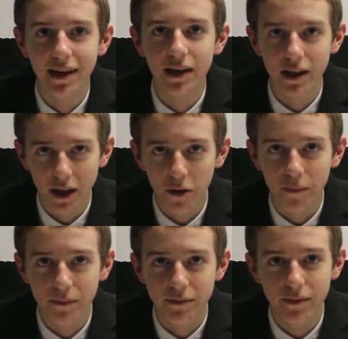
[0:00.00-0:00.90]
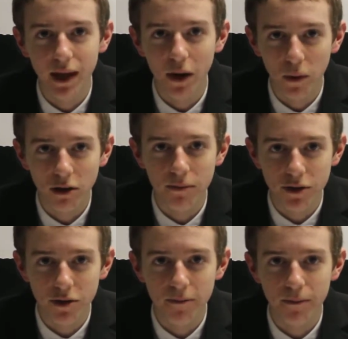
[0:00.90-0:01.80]
Hello, and welcome
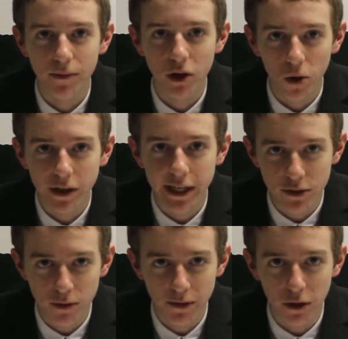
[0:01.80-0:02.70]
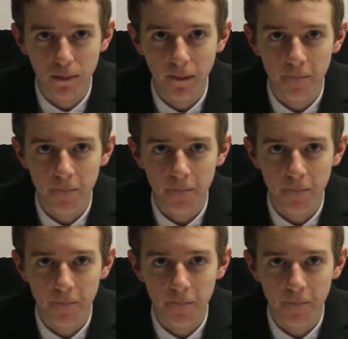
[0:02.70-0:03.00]
to the Court Case Review.